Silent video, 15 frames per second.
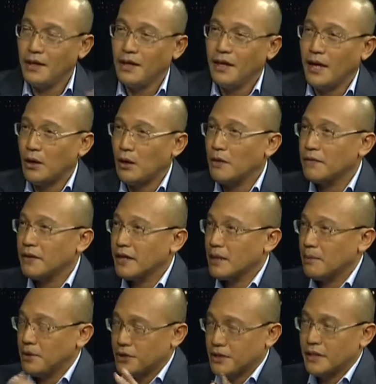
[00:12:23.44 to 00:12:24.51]
And of that,
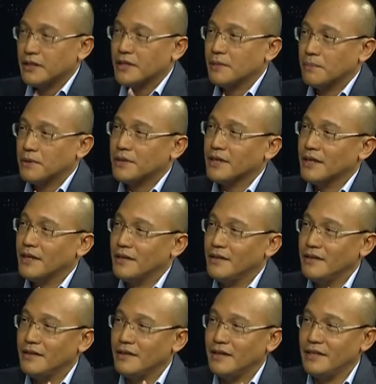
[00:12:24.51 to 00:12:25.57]
about 60%
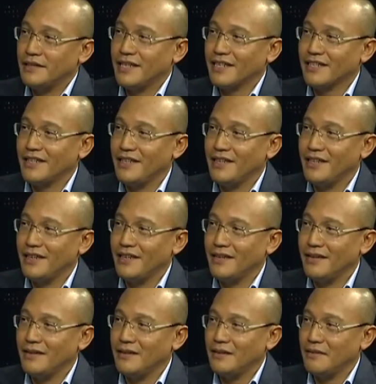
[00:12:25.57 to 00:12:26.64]
is actually
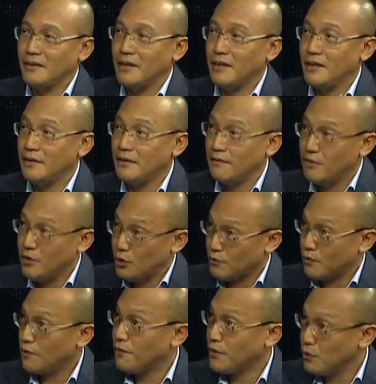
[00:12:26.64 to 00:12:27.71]
used
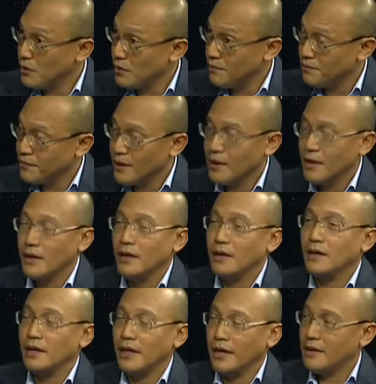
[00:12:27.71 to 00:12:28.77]
for fuel,
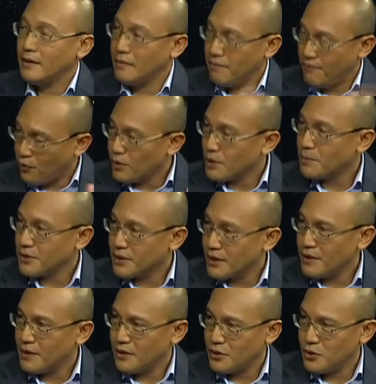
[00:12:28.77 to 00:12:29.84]
and
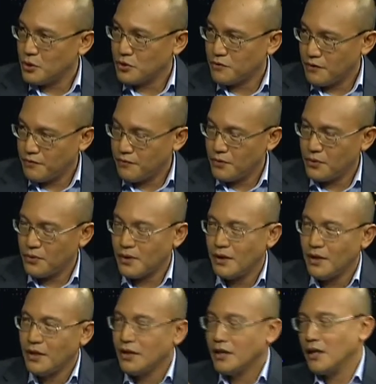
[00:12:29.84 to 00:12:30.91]
40% is used for food.
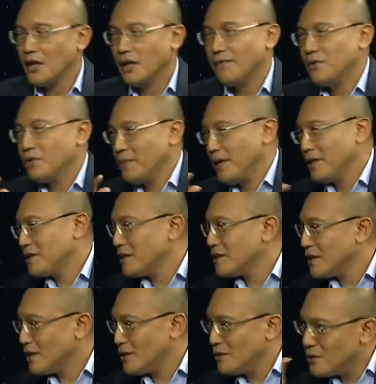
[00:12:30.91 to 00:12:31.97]
Now, if you imagine
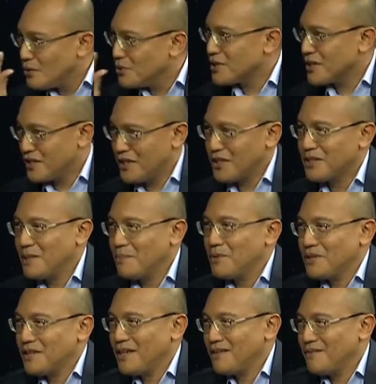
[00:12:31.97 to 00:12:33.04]
that you lose that
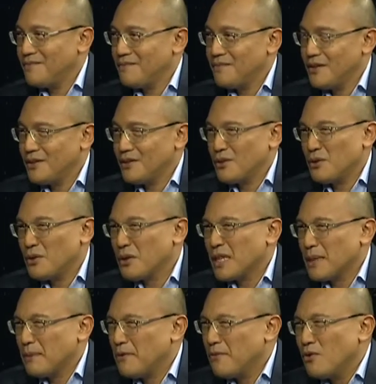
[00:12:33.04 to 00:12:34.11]
60%, right, so you're talking
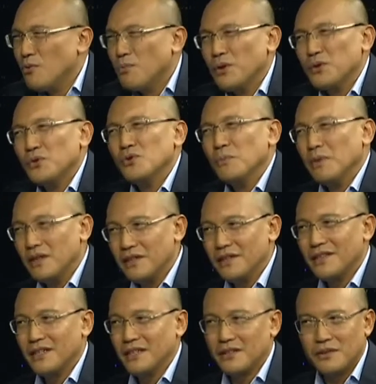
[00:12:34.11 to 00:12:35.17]
about 4.2 million
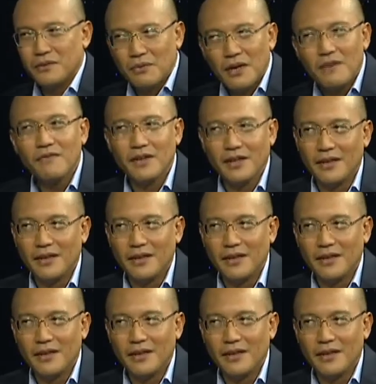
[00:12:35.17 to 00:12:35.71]
tons roughly